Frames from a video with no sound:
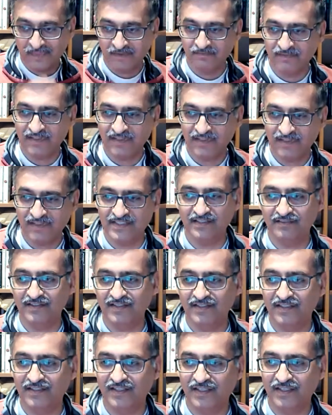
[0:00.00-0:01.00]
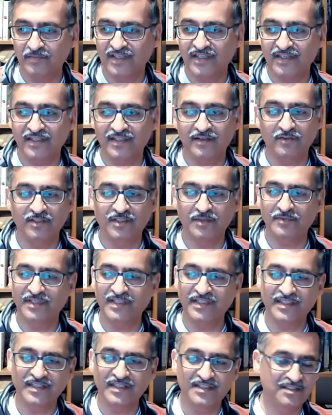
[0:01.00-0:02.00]
Very generic and mainly around
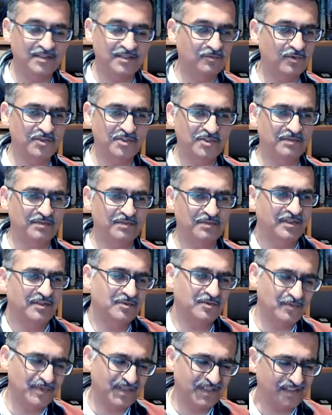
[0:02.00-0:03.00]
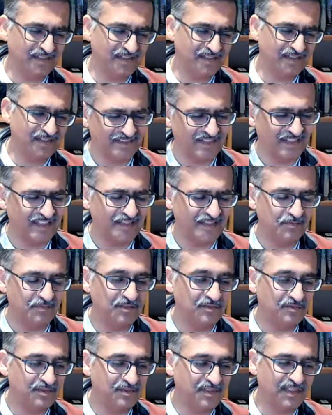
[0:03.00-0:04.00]
communication. What should we do? Well, actually,
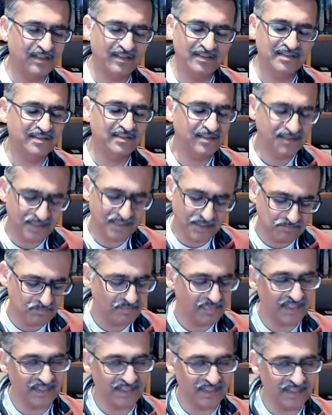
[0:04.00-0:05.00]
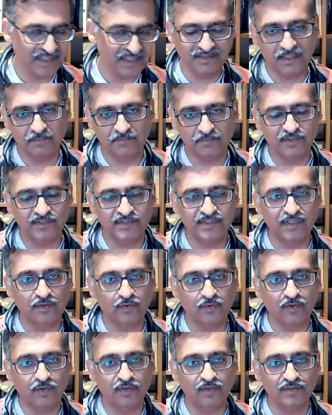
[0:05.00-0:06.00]
there are some patients, and I'm not saying
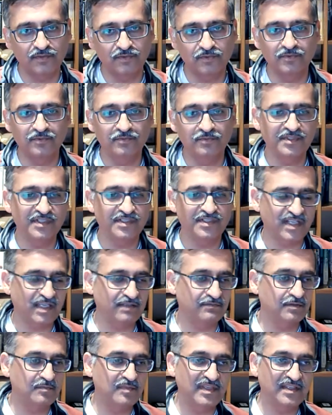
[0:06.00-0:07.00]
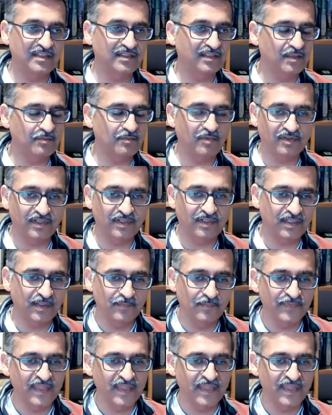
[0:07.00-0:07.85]
all, who just have a bee in their bonnet.